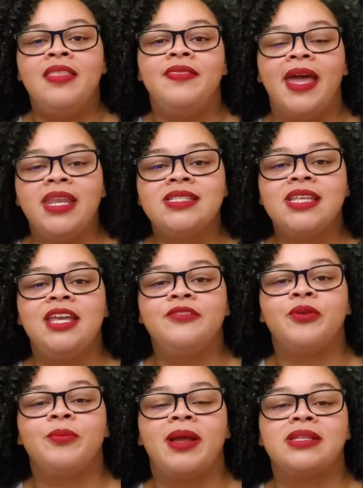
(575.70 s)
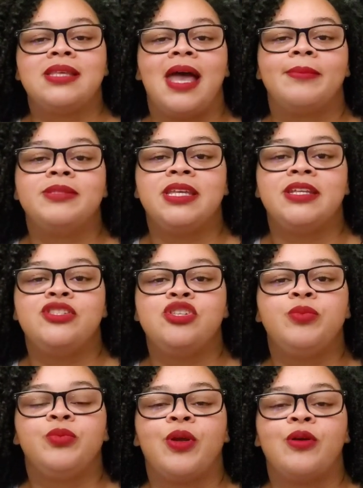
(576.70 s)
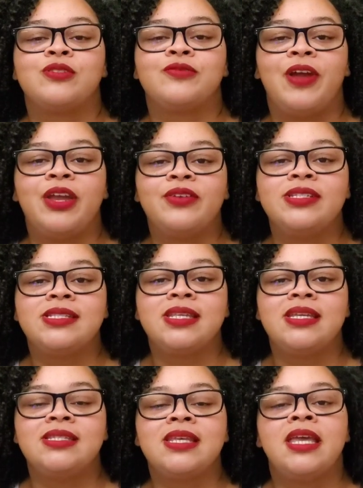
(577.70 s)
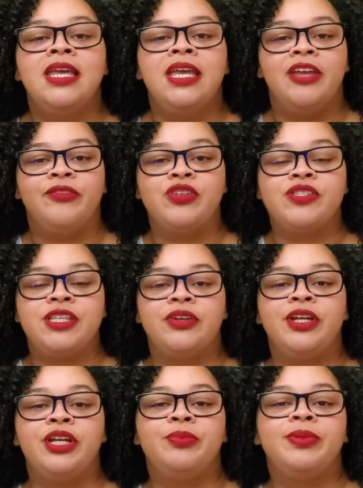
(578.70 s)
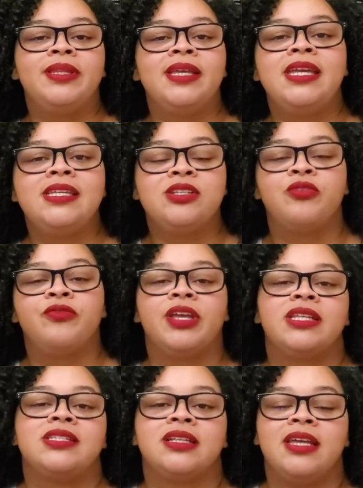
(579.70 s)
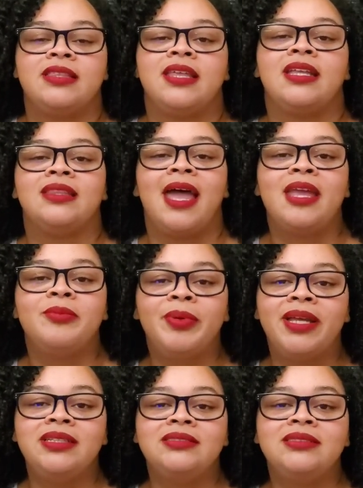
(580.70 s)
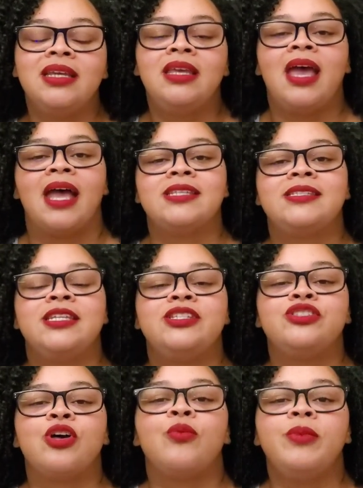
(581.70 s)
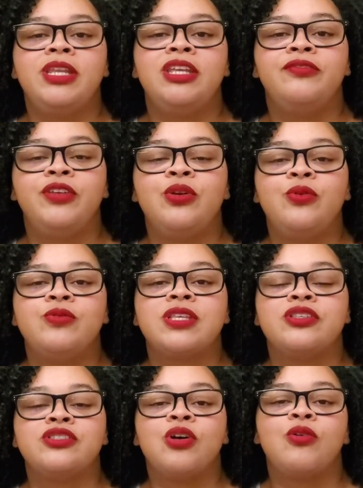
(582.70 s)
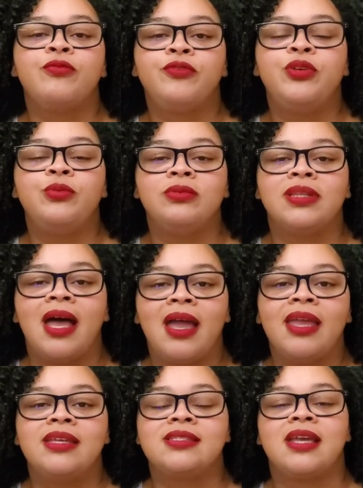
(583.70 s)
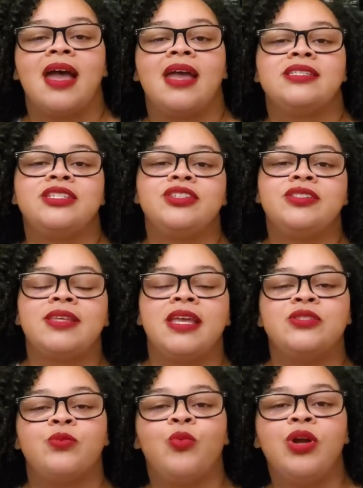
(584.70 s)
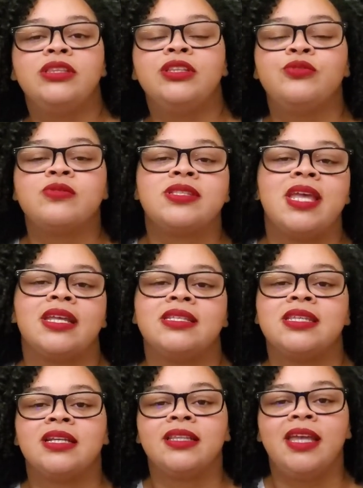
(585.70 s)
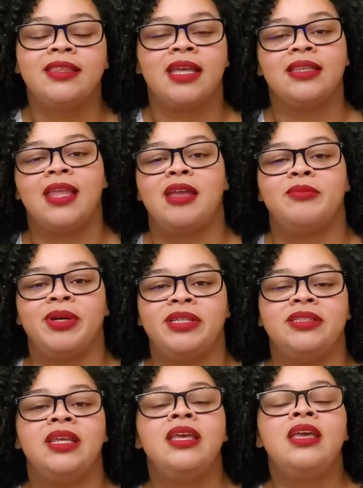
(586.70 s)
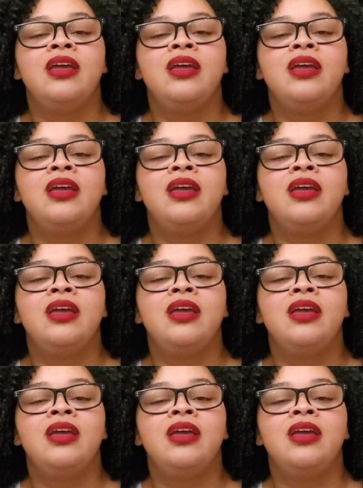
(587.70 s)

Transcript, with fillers: That is it for my top ten tuberose fragrances. If you're still here, please don't forget to click that like button. I see so many views and so few likes, guys. It just takes one little second to click that like button.